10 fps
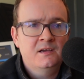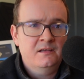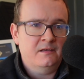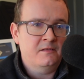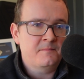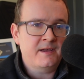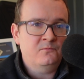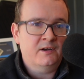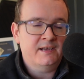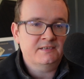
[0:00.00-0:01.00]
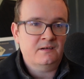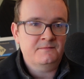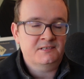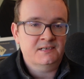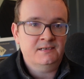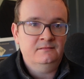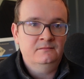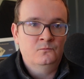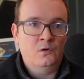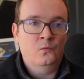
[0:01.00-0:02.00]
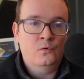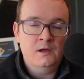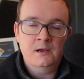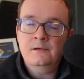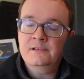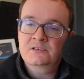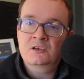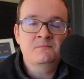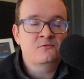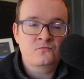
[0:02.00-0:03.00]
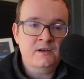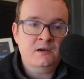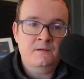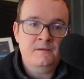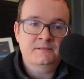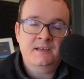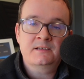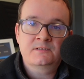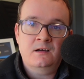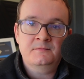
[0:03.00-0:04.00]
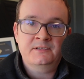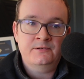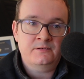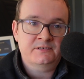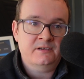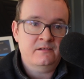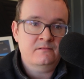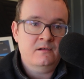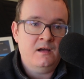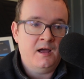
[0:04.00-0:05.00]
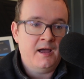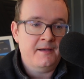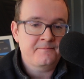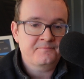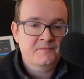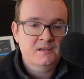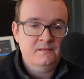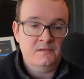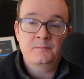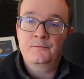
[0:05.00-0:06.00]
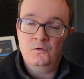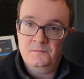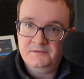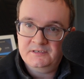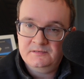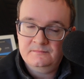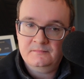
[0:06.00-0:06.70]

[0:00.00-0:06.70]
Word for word: and the main one is obviously what workload is going to be running on those desktops and also um, the performance.